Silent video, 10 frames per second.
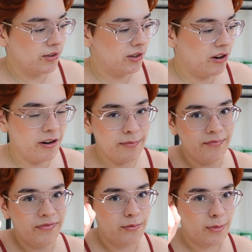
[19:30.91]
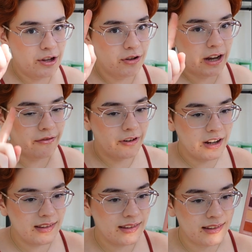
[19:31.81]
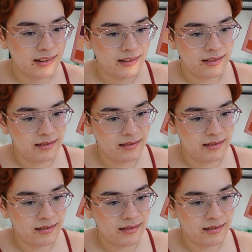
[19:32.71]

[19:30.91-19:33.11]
so for my UK friends,